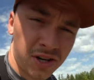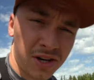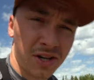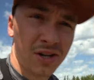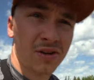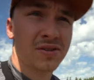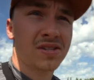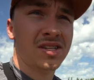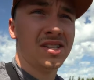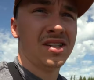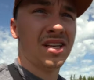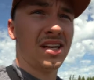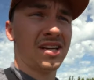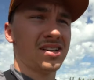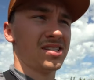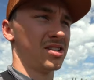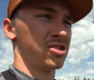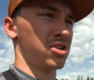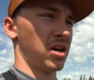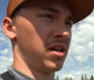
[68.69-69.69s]
gonna use. He
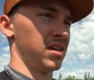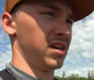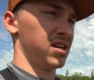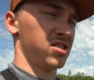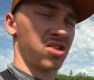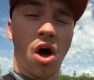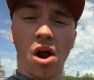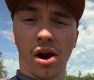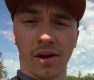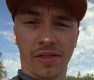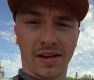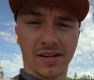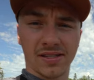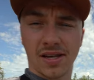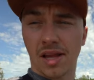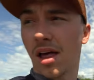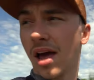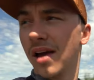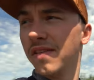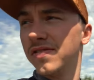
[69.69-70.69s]
likes to try the exotic things
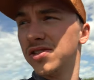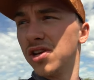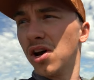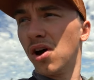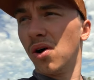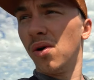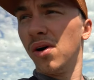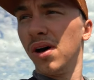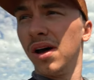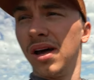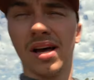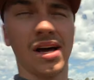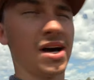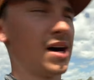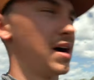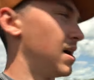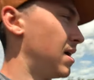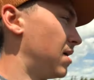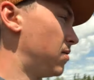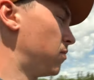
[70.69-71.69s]
in life. So
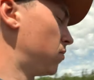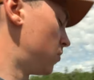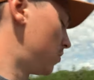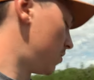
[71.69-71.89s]
I'll